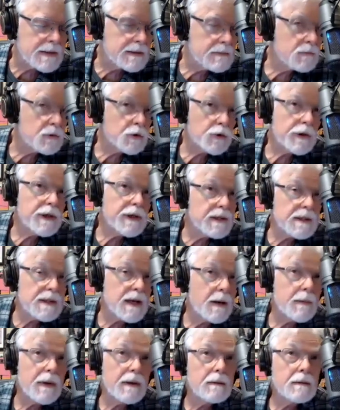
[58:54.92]
trees.
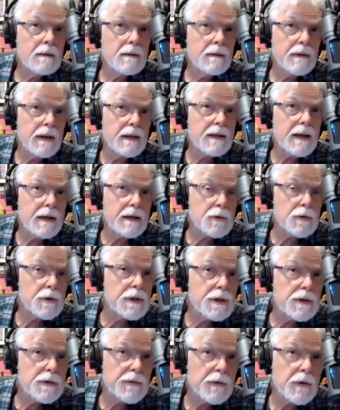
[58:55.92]
I mean, they take
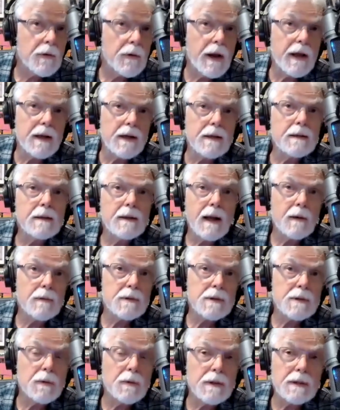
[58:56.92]
trees for granted. I
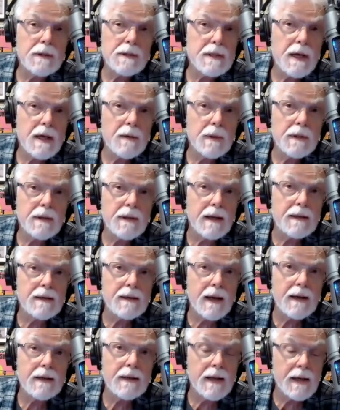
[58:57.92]
was going to say, but they
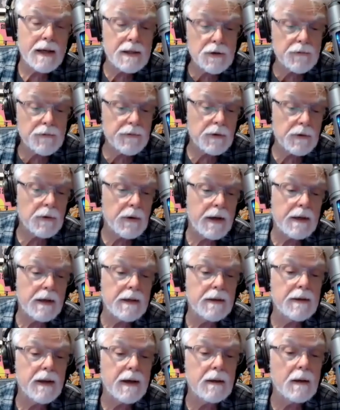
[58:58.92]
take nature for
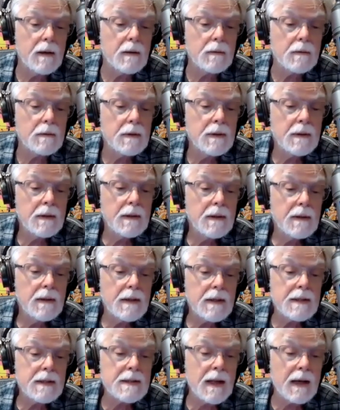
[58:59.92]
granted. They don't.
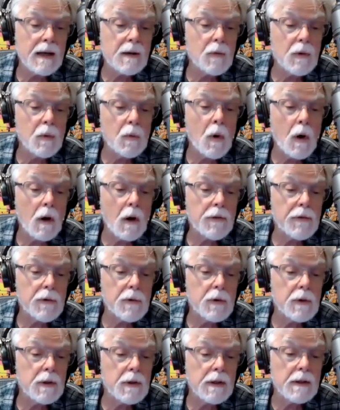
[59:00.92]
It's like we walk
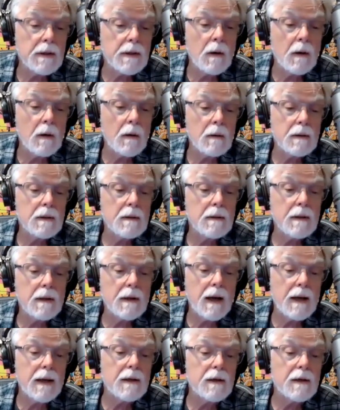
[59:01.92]
through it and are kind